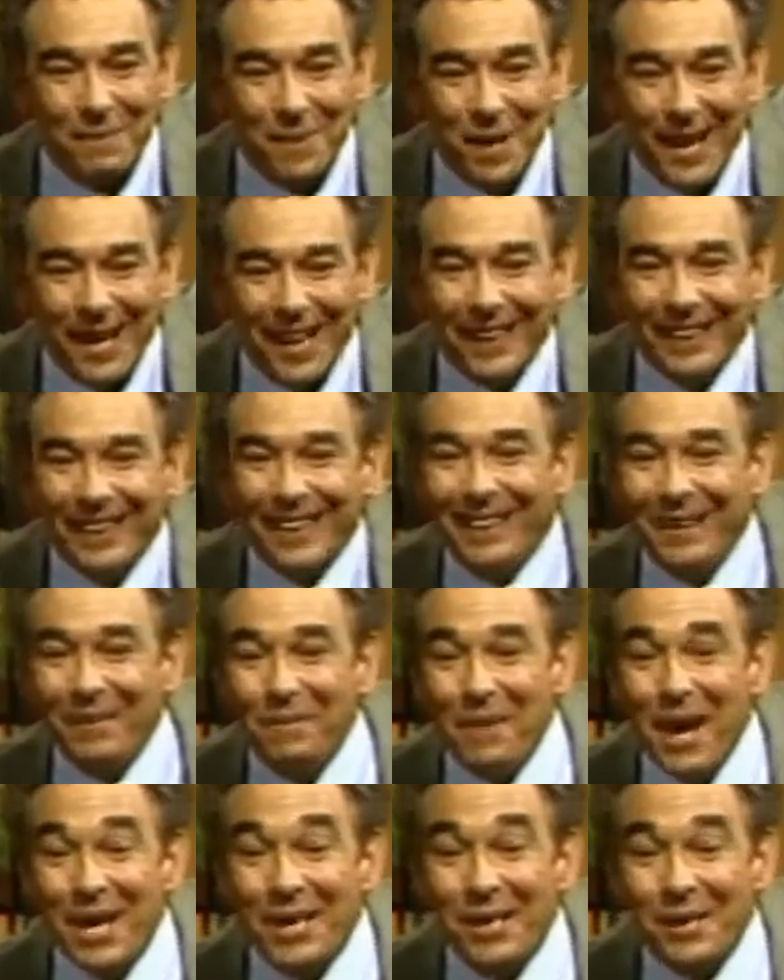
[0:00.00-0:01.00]
man that the
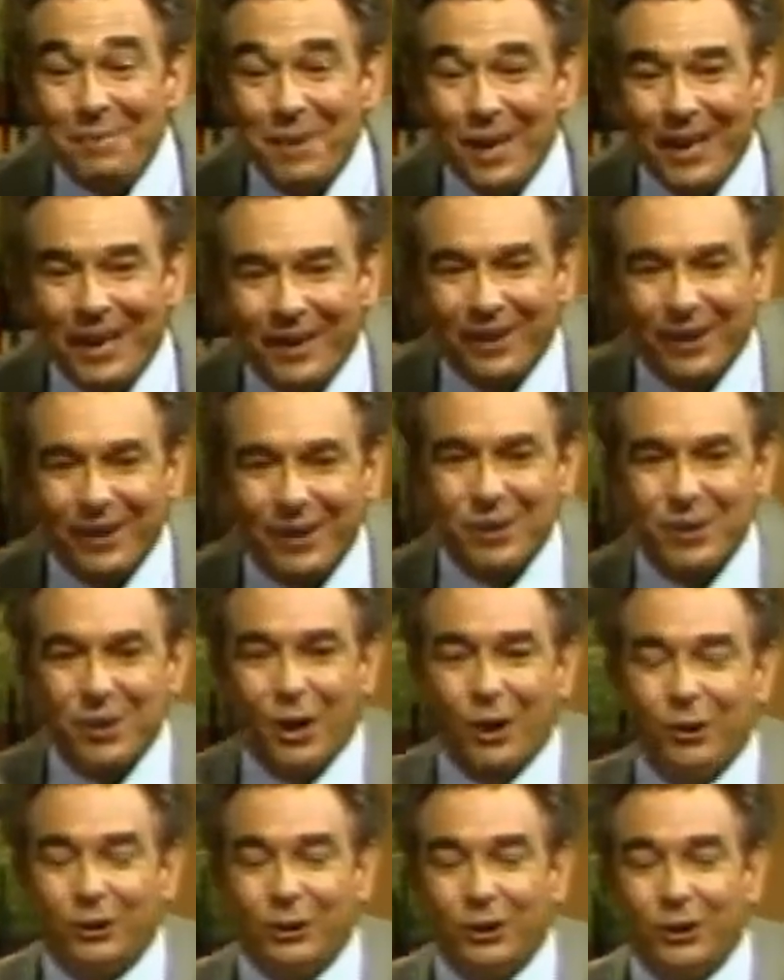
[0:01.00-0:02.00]
matchmaker has
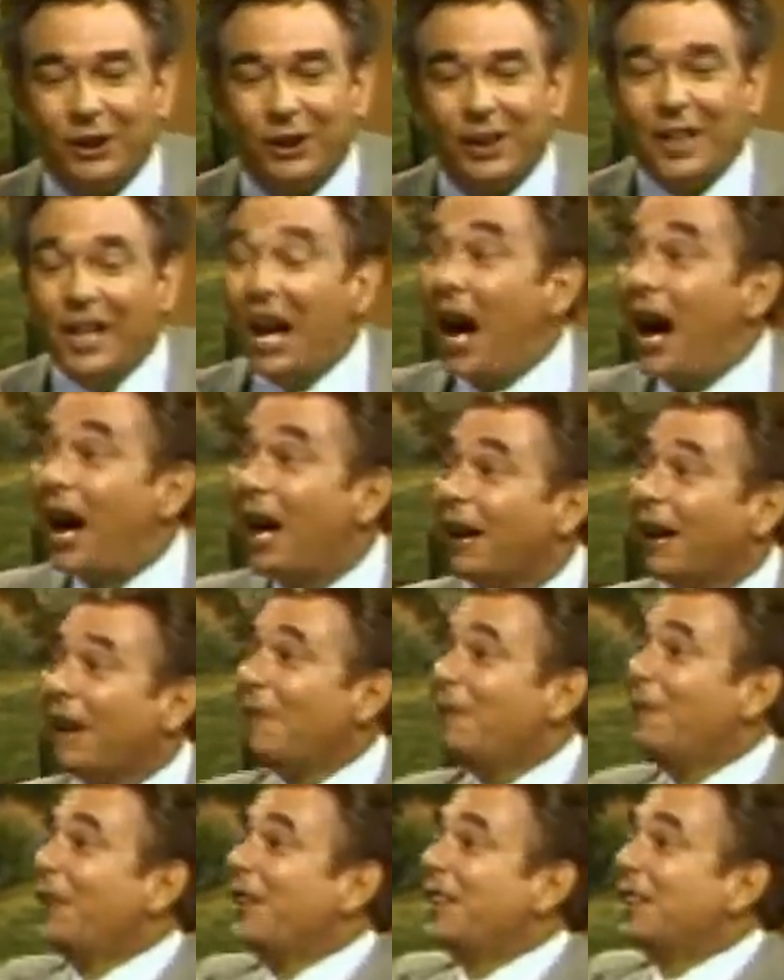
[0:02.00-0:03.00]
chosen. I love the